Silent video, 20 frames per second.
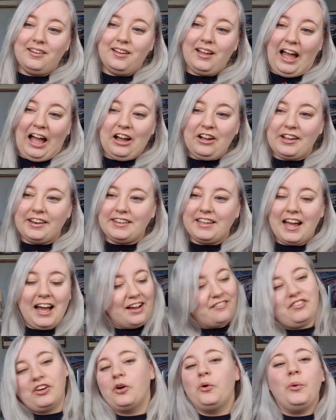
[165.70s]
How can you
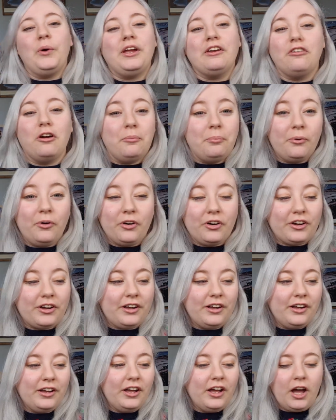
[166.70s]
have a queerer book?
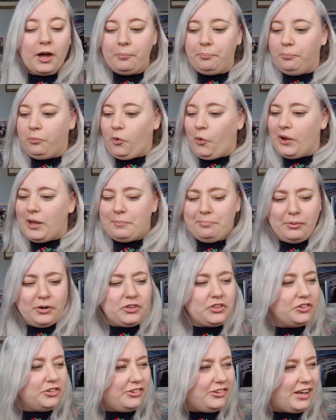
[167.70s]
A queer
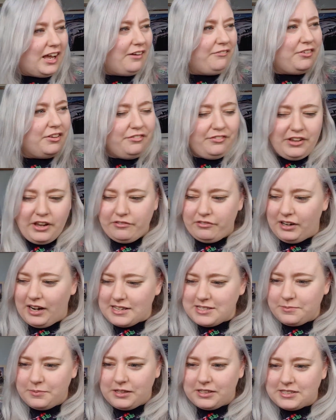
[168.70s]
book that doesn't have your favourite
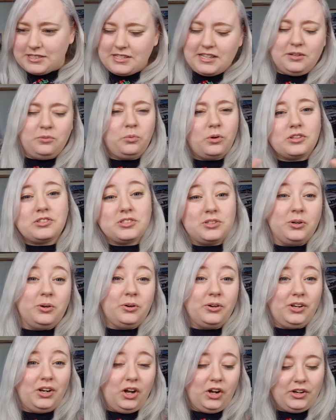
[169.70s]
lesbians in? What's
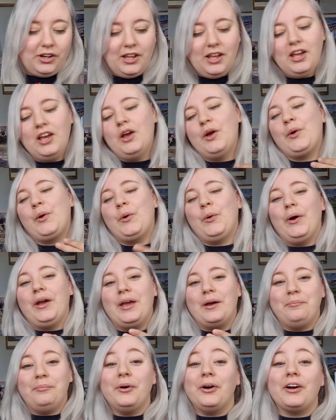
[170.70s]
going on?
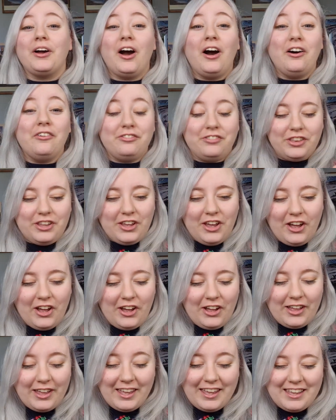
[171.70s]
Queer book of the
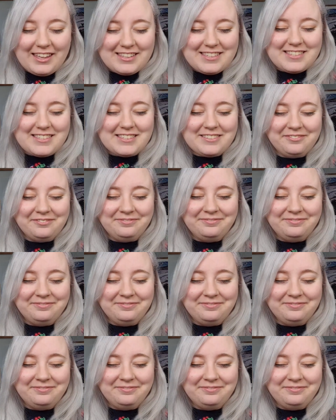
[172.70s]
year is